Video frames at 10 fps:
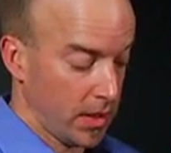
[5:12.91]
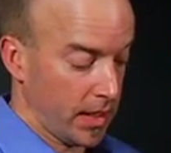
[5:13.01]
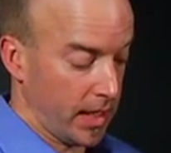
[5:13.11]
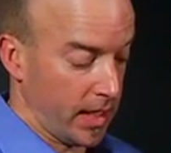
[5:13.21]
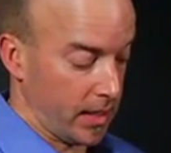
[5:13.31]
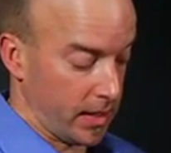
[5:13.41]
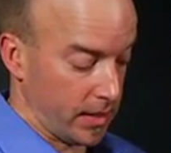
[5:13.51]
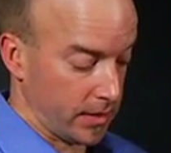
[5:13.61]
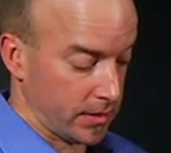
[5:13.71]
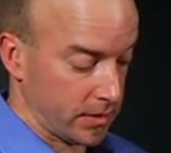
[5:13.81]

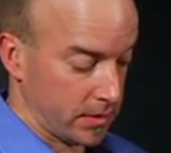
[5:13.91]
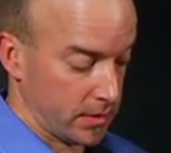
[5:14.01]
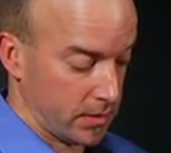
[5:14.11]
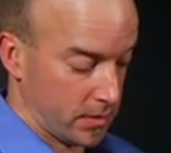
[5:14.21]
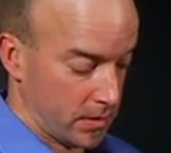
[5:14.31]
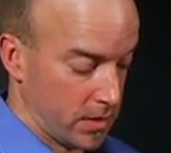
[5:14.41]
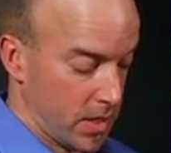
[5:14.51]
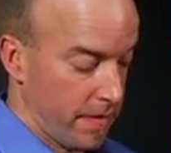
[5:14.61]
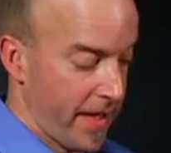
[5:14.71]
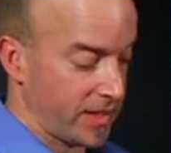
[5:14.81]
And
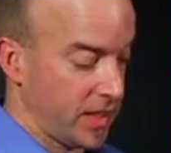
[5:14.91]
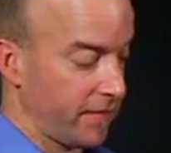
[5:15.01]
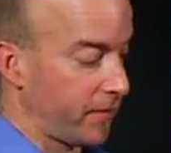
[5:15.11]
that's it